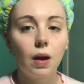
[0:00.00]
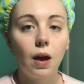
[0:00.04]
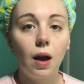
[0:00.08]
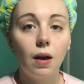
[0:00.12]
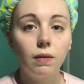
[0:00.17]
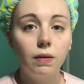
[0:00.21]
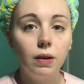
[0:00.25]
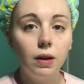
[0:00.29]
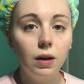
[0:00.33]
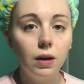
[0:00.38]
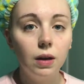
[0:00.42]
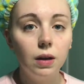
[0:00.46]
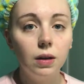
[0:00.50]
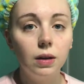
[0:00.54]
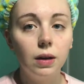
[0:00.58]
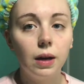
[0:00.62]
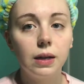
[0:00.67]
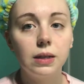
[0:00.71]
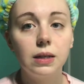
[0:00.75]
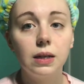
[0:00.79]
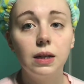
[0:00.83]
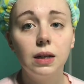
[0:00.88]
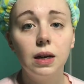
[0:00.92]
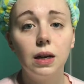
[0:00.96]
Having a
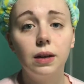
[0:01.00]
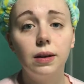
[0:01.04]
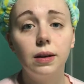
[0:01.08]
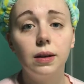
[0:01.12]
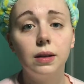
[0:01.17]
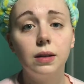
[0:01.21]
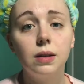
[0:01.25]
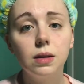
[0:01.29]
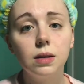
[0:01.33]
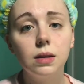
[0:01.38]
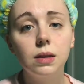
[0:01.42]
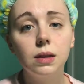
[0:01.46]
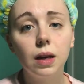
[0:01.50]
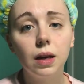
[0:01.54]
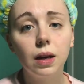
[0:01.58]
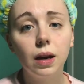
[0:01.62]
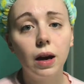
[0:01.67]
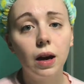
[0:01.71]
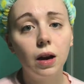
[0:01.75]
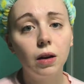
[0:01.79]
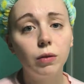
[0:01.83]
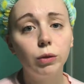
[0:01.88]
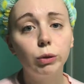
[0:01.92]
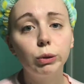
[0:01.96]
designated
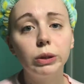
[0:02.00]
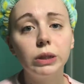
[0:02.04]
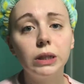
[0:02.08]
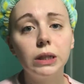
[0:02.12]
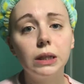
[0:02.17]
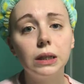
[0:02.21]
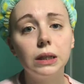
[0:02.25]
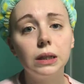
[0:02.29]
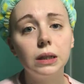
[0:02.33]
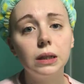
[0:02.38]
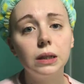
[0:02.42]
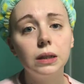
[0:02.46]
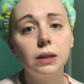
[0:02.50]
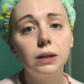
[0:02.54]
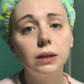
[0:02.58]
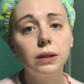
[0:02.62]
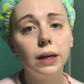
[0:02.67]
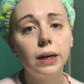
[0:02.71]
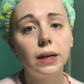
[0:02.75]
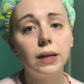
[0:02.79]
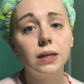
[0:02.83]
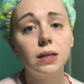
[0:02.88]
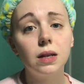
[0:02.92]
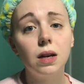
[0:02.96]
skincare routine
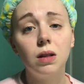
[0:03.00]
takes